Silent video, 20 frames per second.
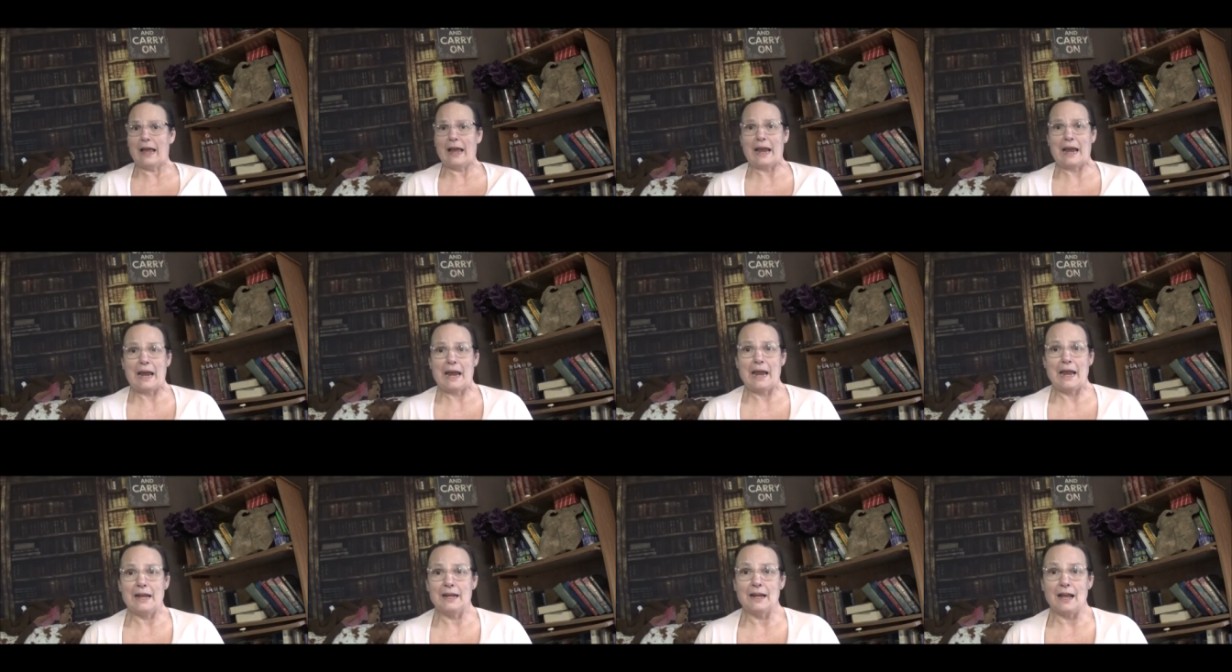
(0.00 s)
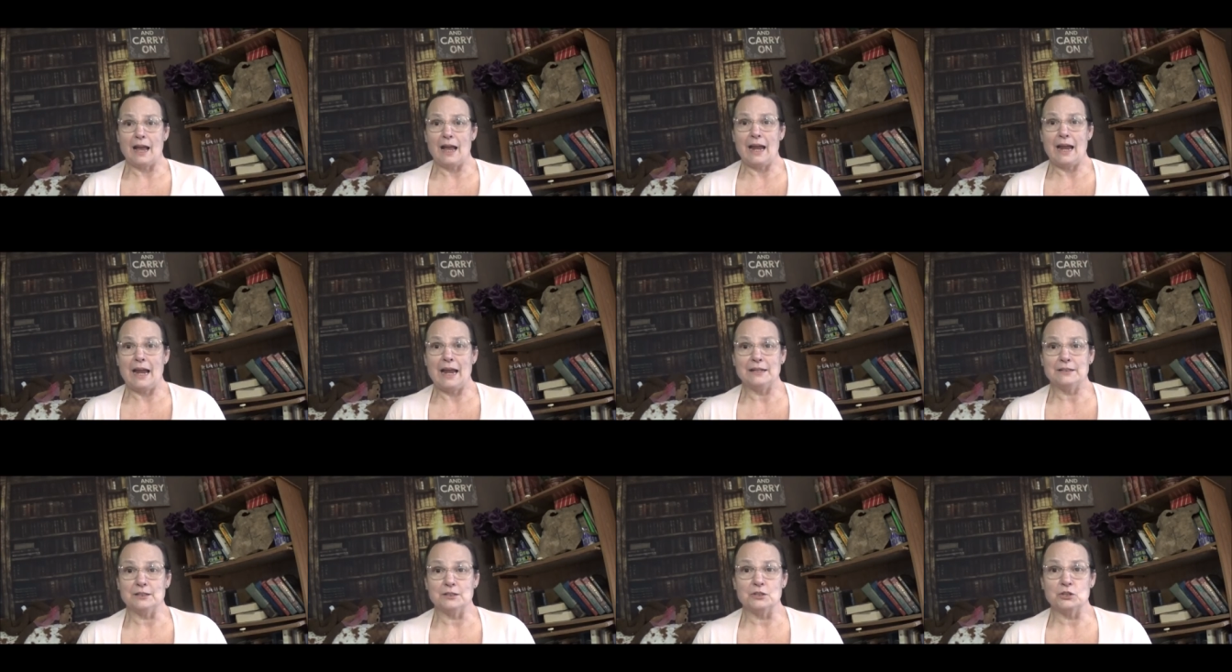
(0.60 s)
And I
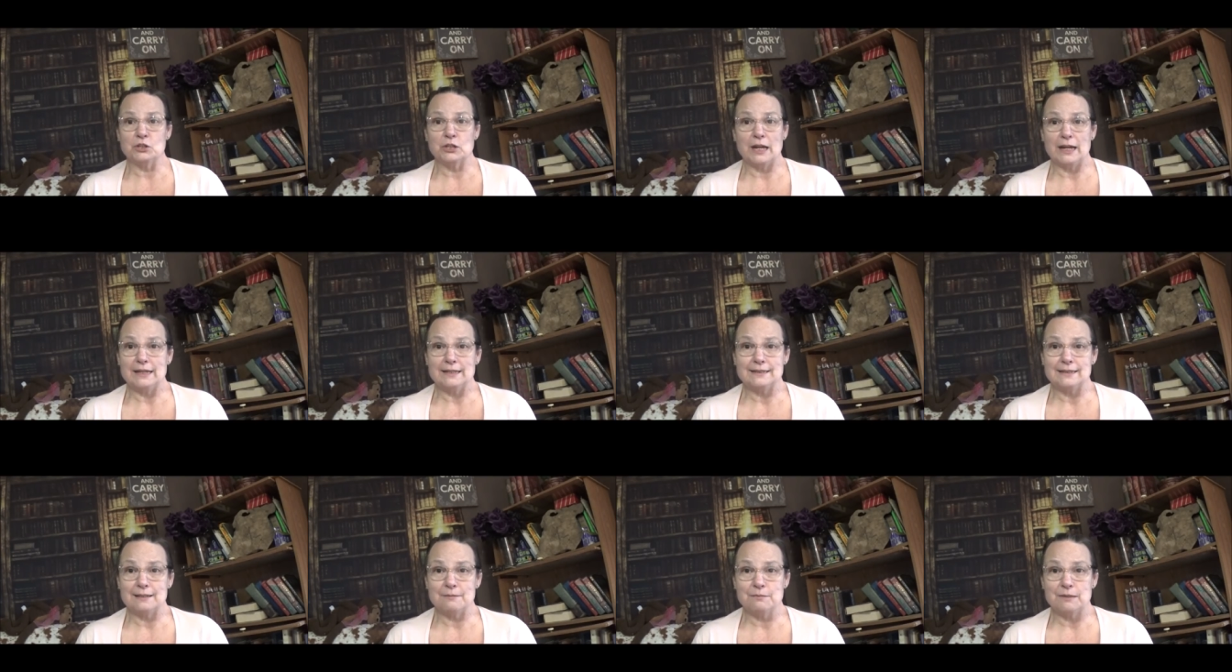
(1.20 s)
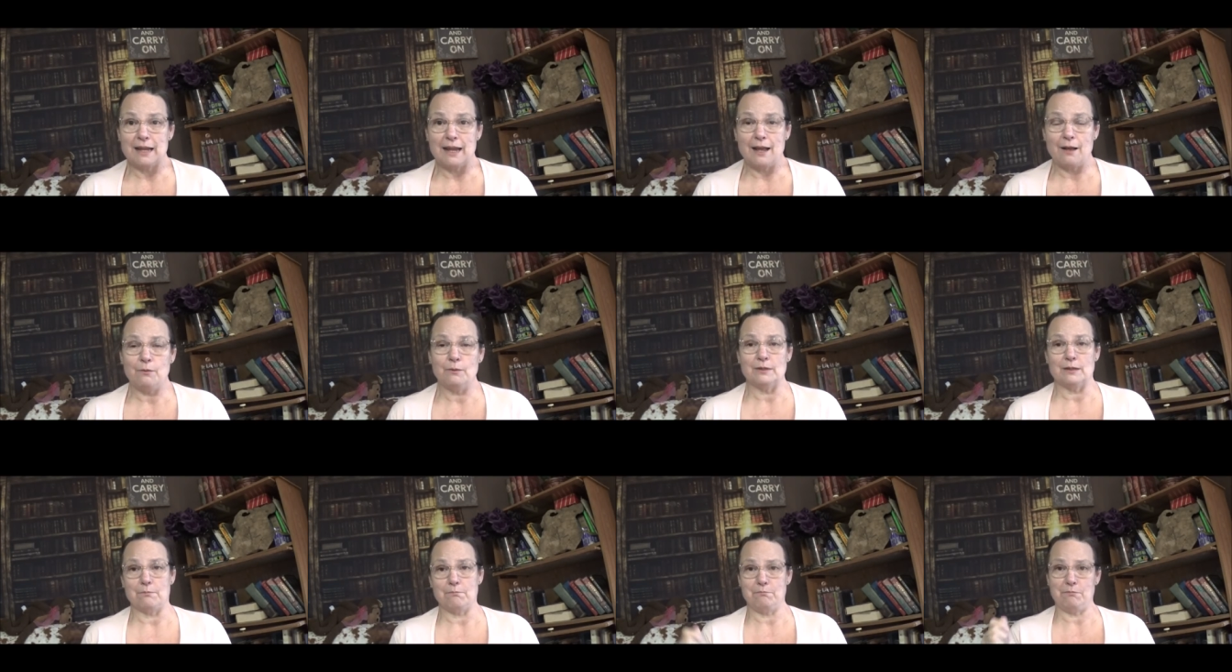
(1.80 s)
had to chase him down
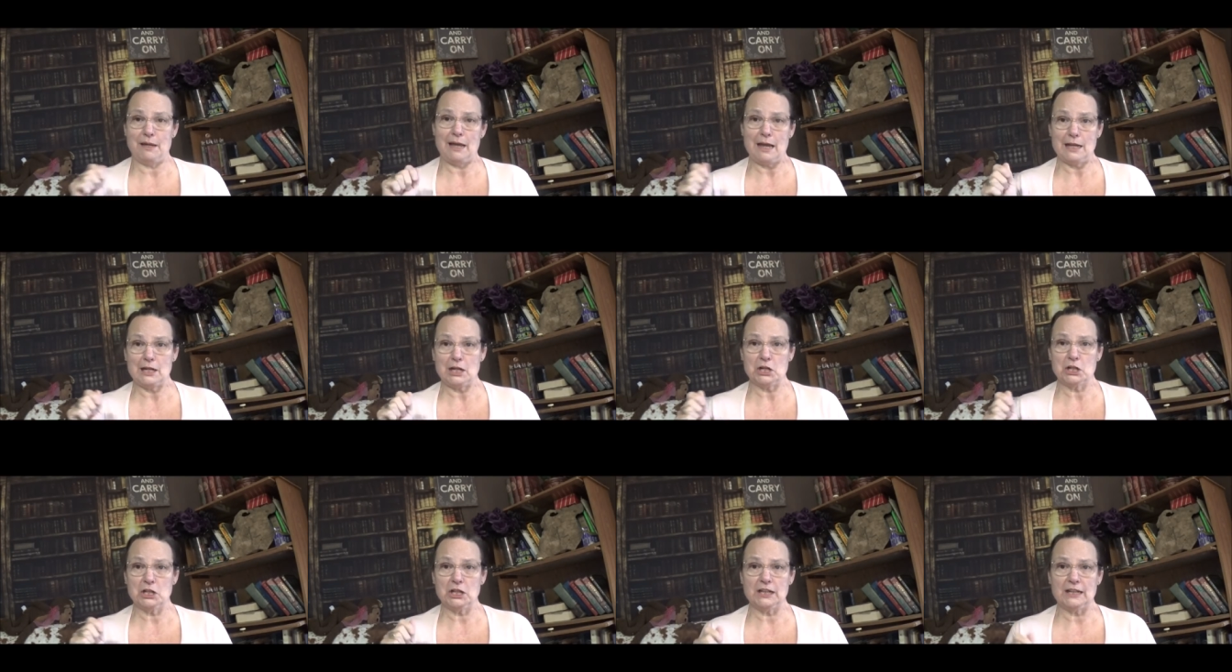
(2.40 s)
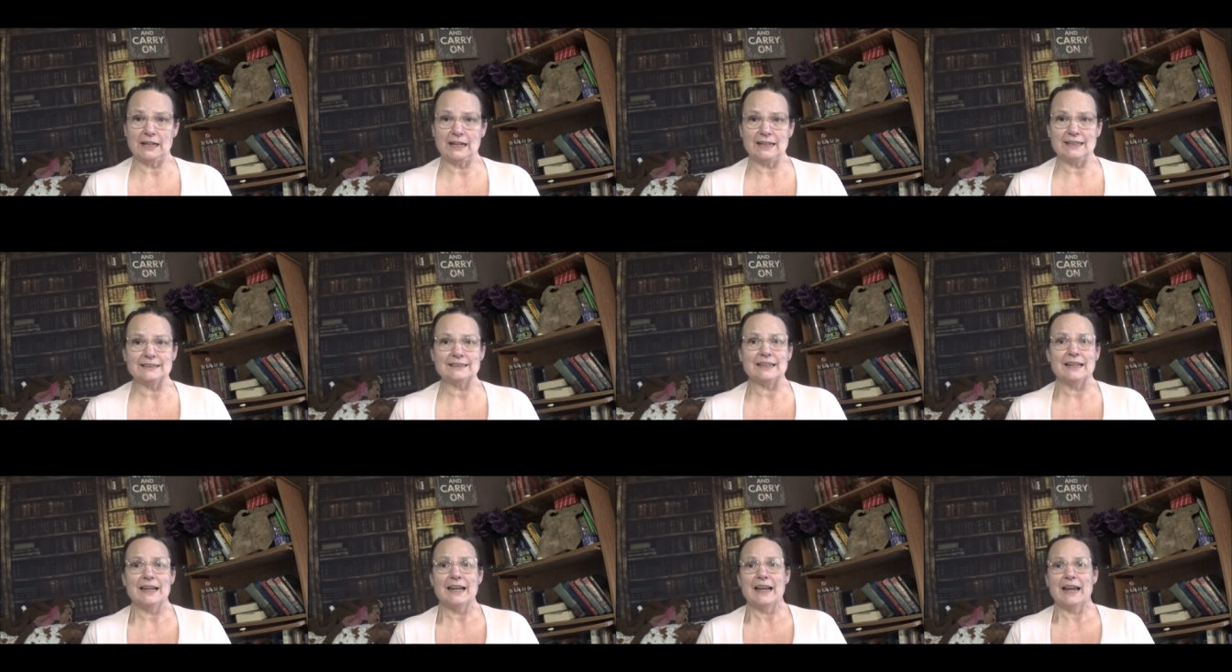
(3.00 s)
with a bag of
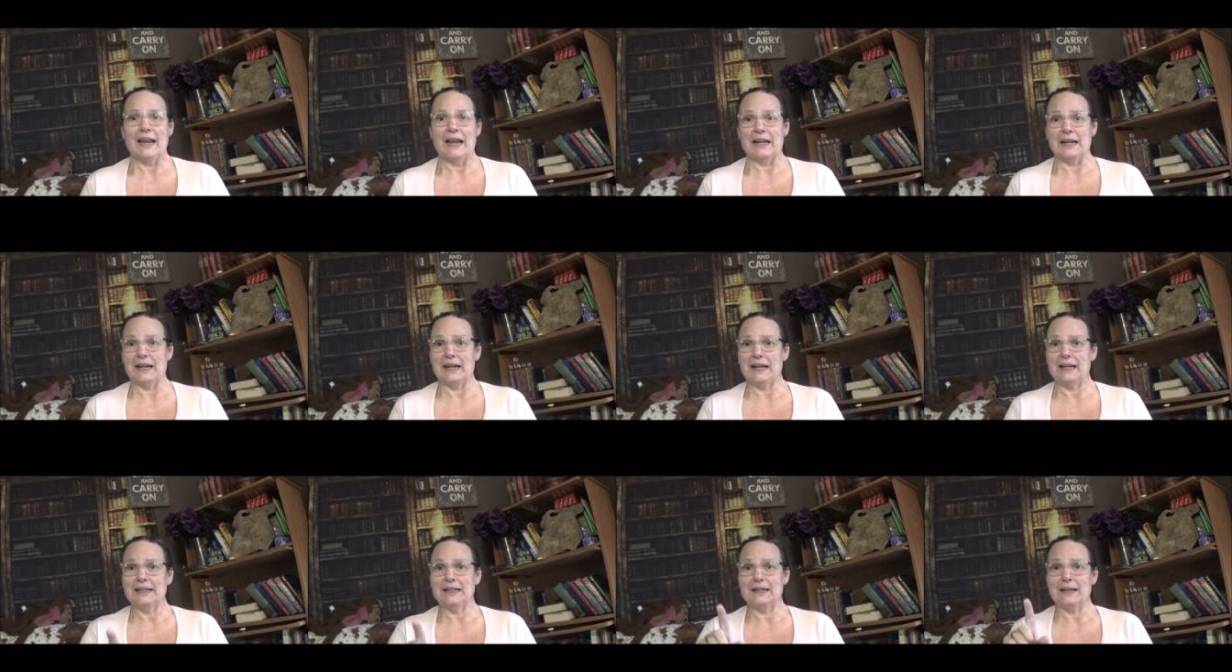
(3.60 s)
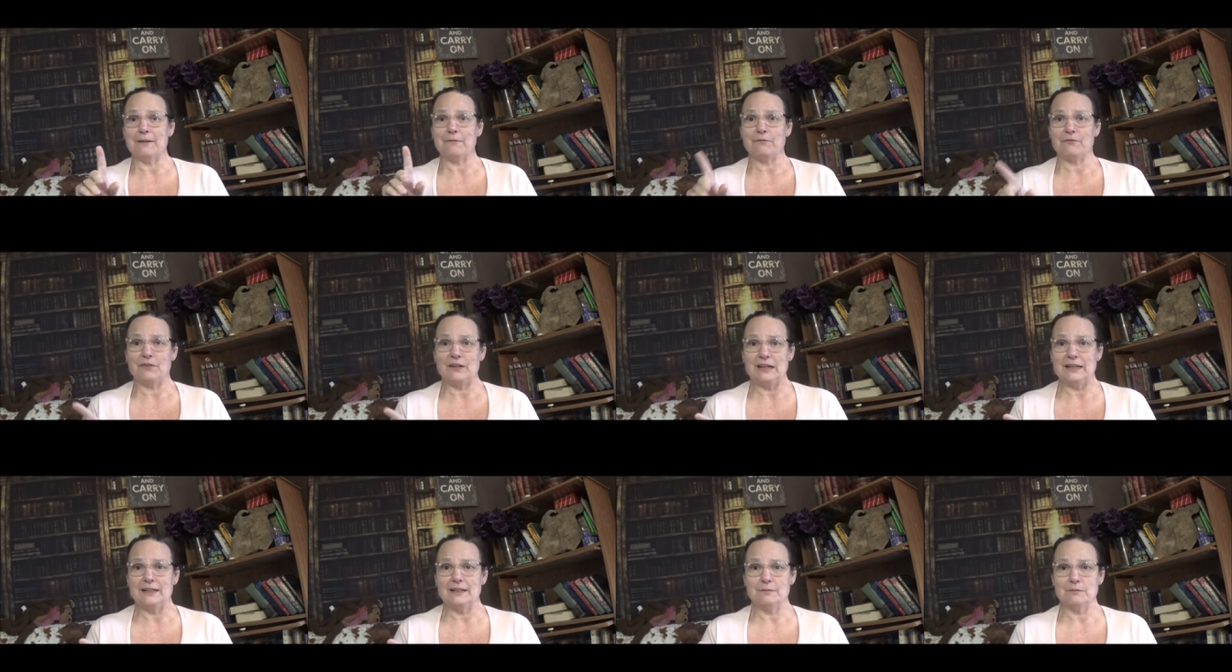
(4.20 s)
goodies. And I ended up
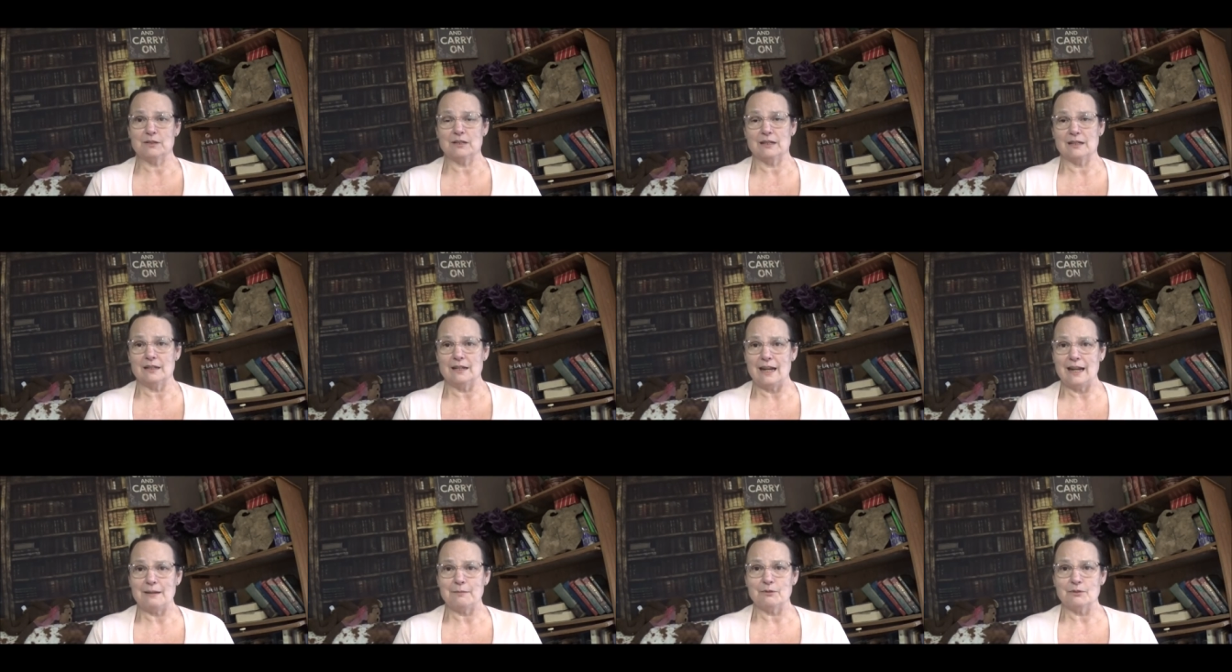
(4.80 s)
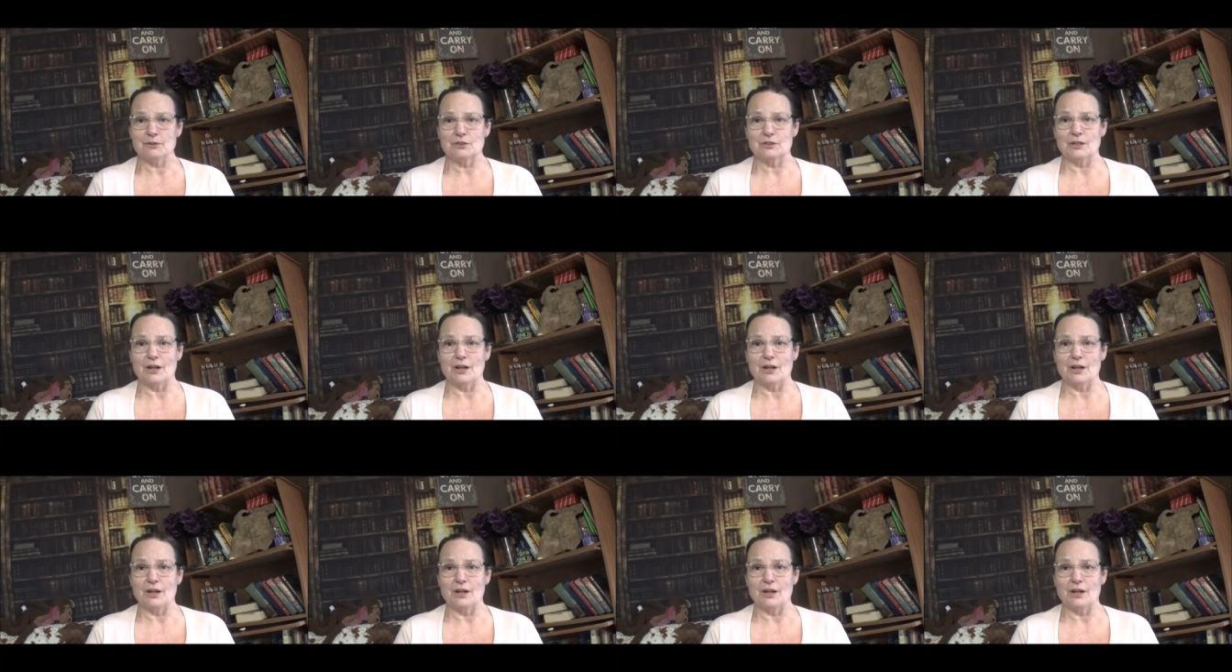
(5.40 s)
feeding him to the neighbor's